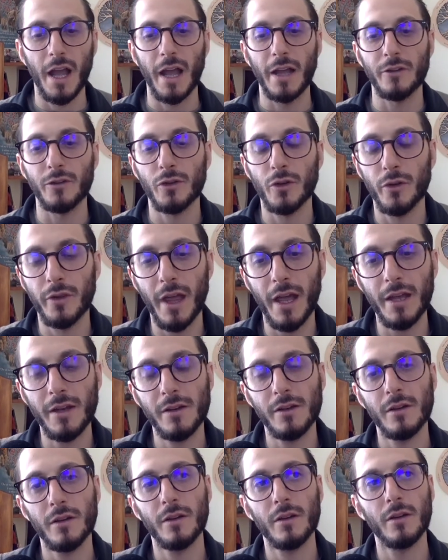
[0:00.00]
And so
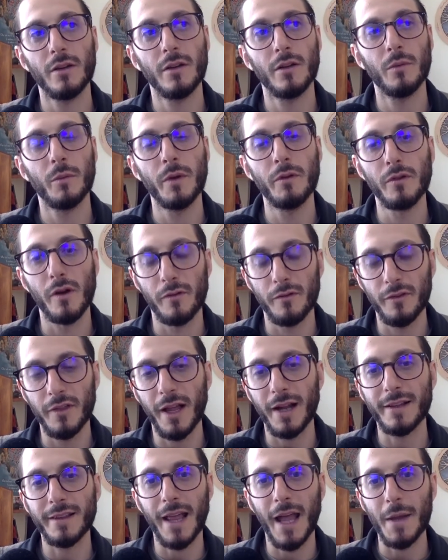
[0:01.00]
then we
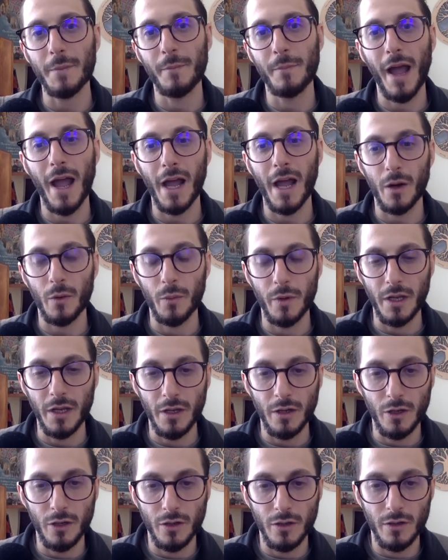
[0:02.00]
reflect that back.
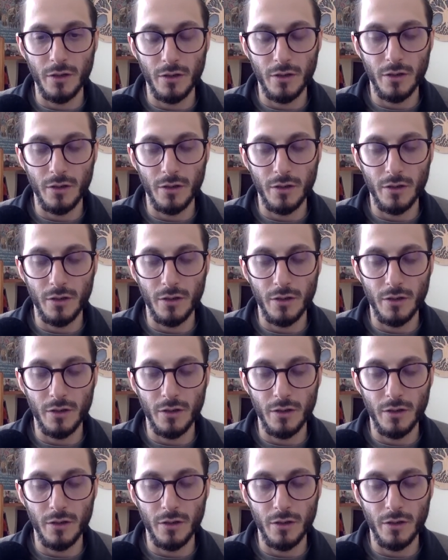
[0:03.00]
We